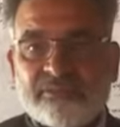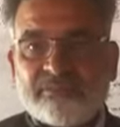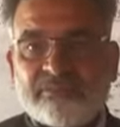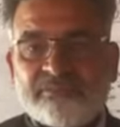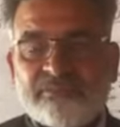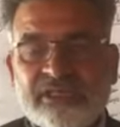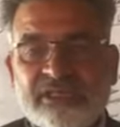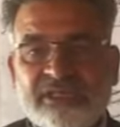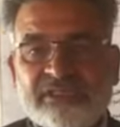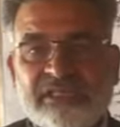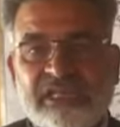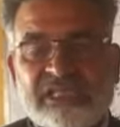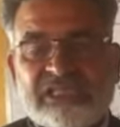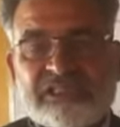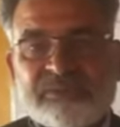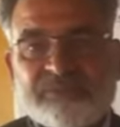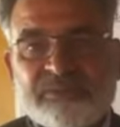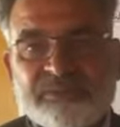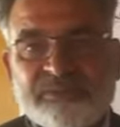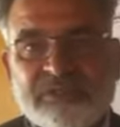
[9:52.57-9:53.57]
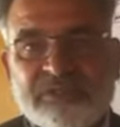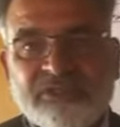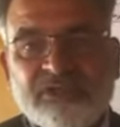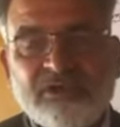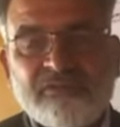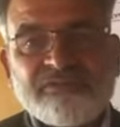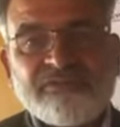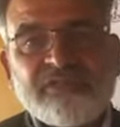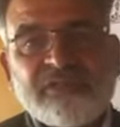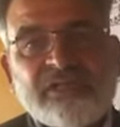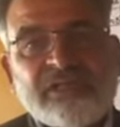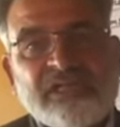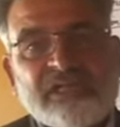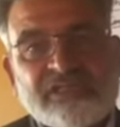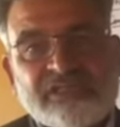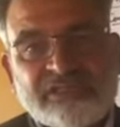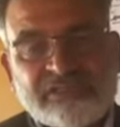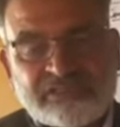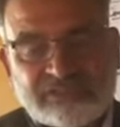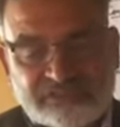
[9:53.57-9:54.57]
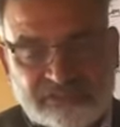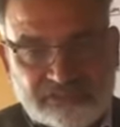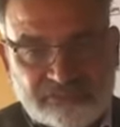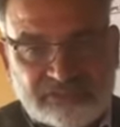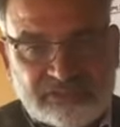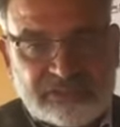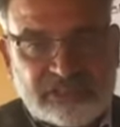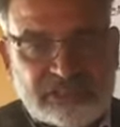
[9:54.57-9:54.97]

made the experiment of nuclear